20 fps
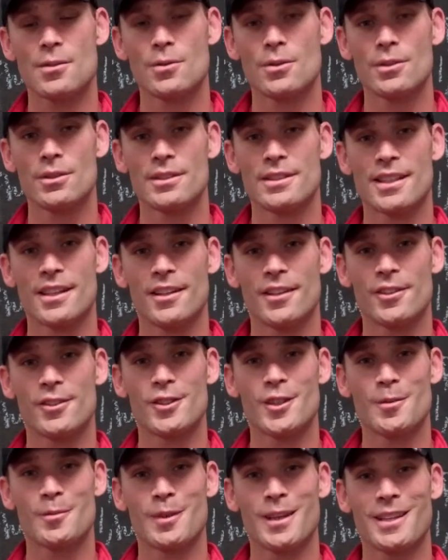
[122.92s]
School until our
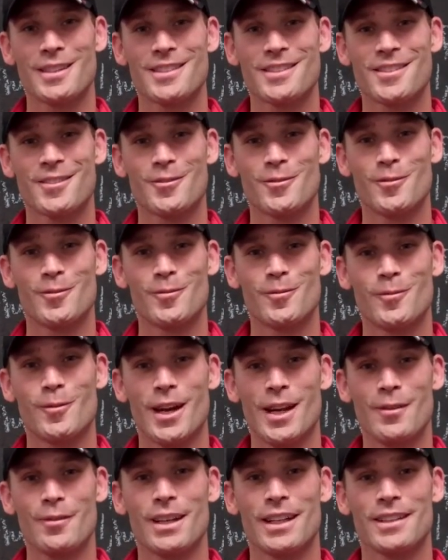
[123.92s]
gym gets
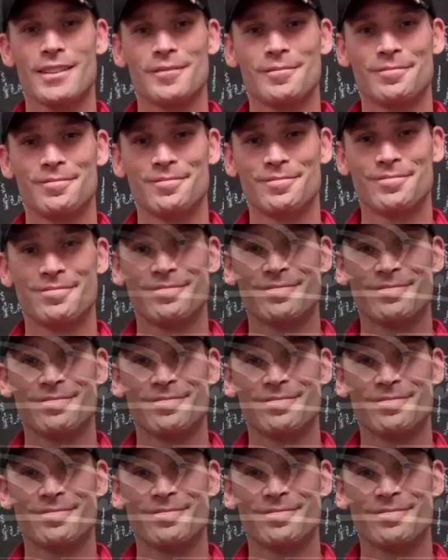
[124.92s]
renovated.